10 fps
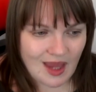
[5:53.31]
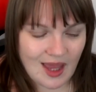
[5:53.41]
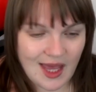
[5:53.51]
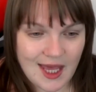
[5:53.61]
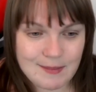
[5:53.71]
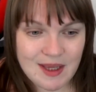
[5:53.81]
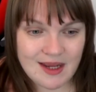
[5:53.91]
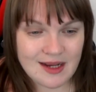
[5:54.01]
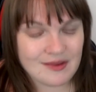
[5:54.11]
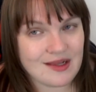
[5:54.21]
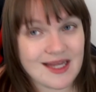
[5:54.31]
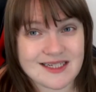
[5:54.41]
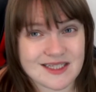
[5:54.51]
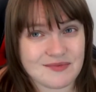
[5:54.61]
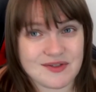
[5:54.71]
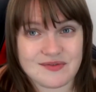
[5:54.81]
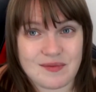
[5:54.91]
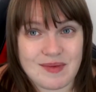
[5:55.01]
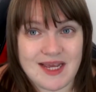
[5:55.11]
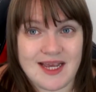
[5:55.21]
The Last of Us for
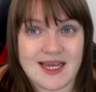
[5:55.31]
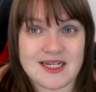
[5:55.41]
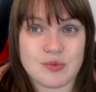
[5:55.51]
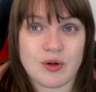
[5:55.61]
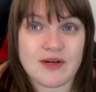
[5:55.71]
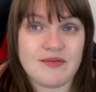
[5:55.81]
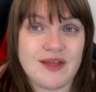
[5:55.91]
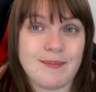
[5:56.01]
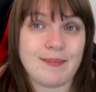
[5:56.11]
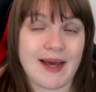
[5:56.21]
me is one of the